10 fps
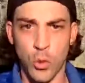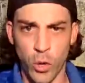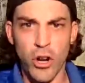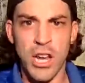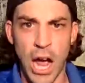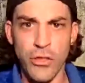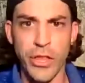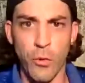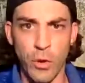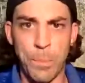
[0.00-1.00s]
Twitter account
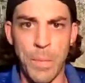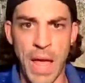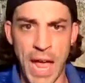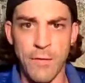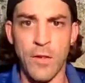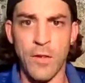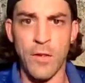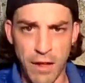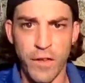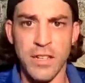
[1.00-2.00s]
that we have
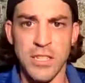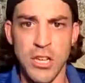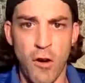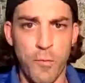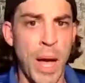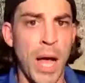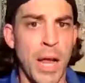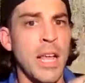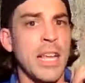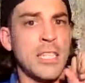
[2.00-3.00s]
at Fantasy Golf Pod
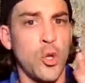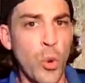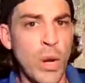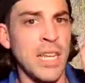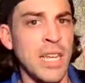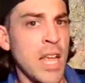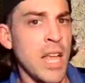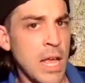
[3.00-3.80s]
is tweeting